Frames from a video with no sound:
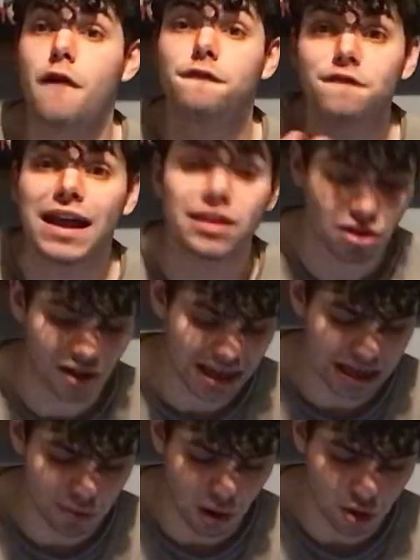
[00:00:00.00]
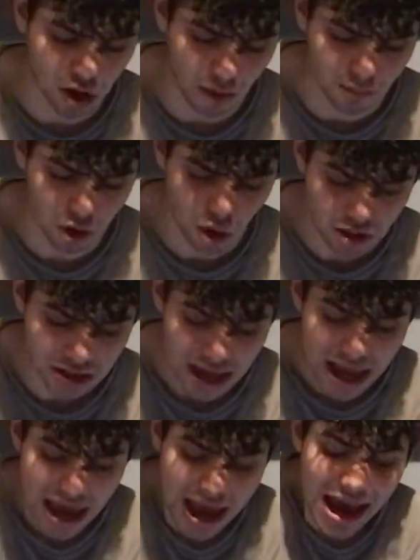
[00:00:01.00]
faith that he will come good.
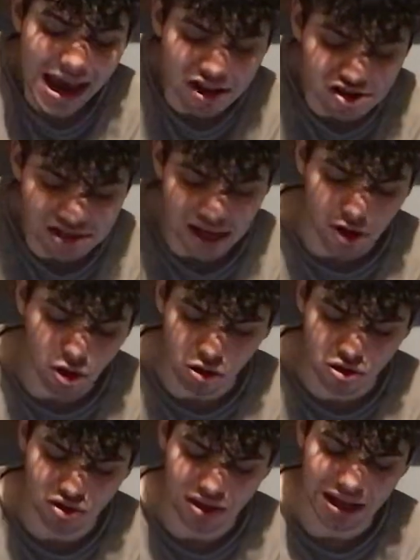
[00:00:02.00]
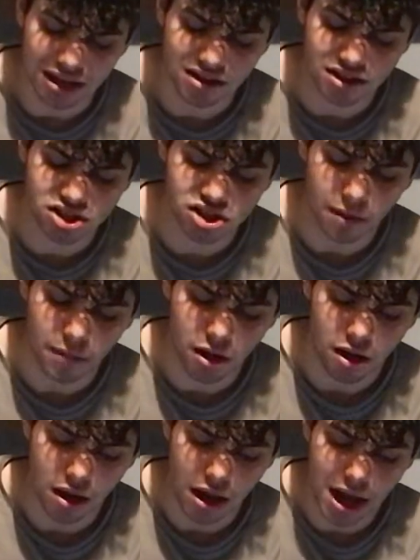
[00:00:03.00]
Heaton's out of contract at the end of the
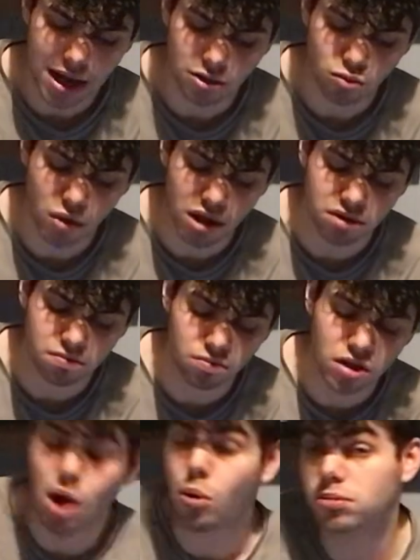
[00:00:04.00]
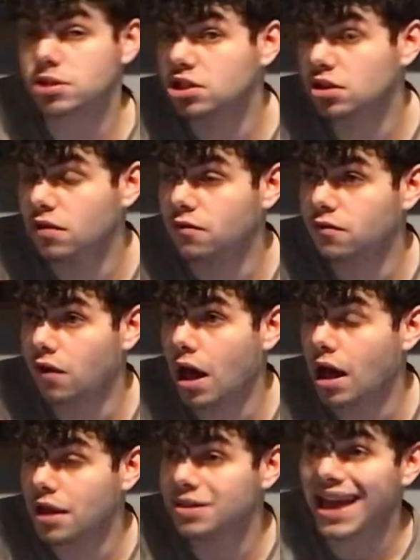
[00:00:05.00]
summer and with no option of
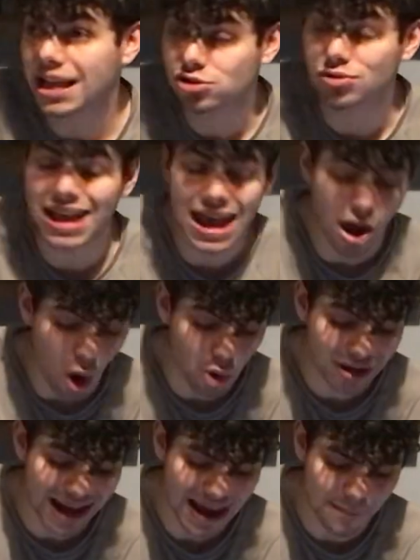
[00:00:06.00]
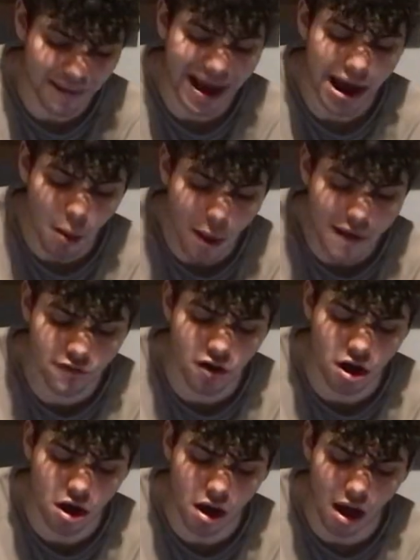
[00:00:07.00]
the extra year on him.
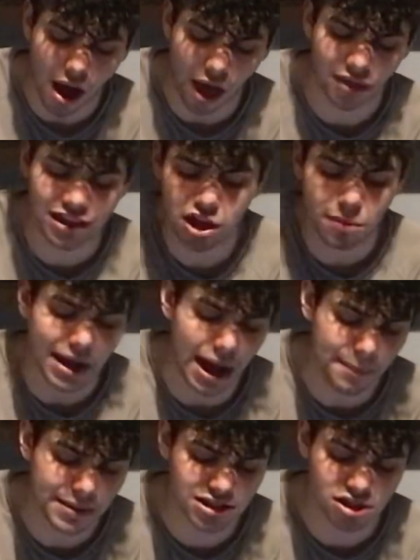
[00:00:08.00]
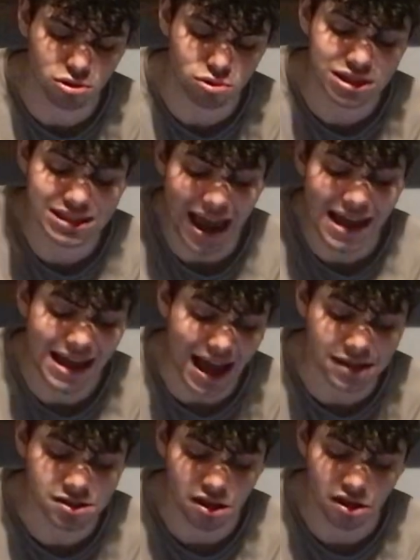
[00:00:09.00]
However, I think he'll be happy to stay
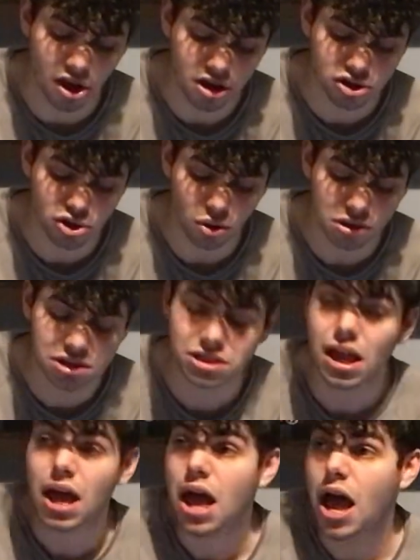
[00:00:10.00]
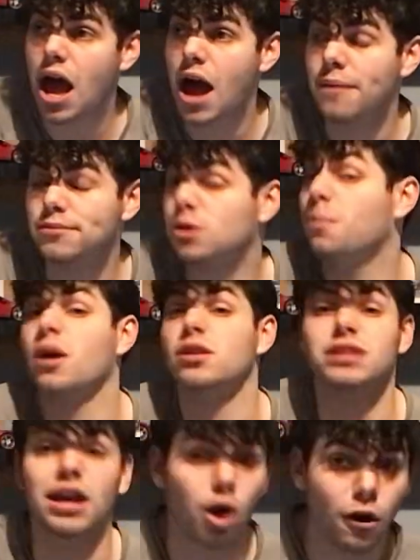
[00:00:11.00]
as a third choice. So
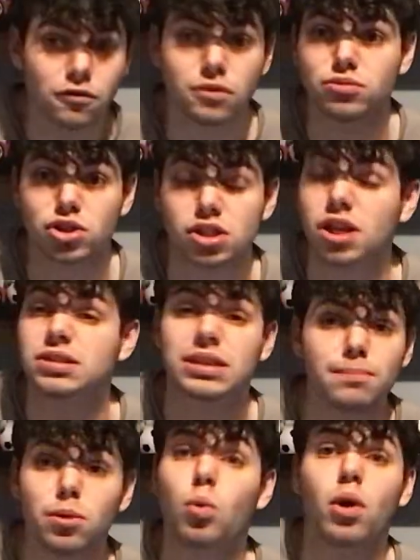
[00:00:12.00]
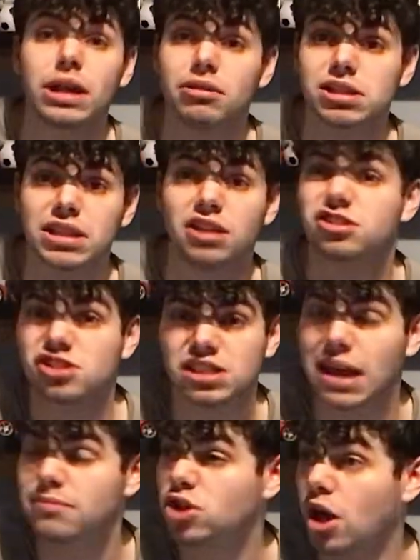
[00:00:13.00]
personally, I'd offer him just a simple 1 year extension,
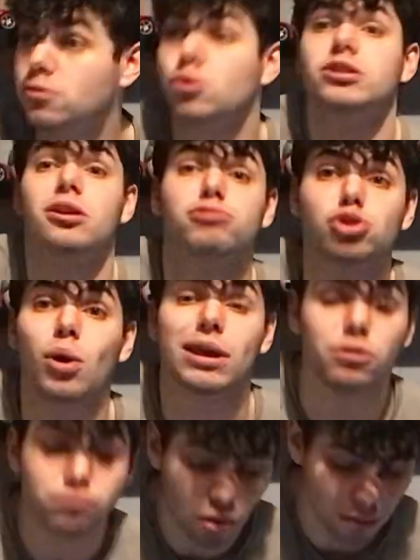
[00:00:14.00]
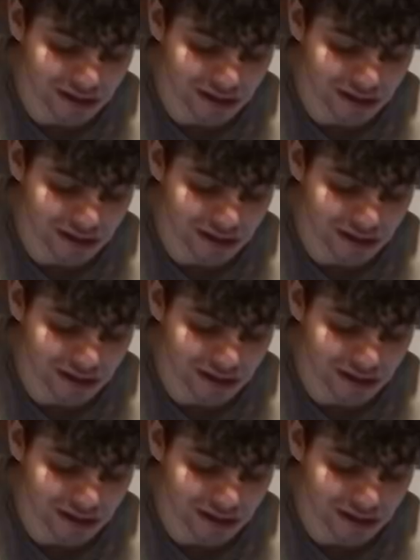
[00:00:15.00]
same terms, which I'm sure he would probably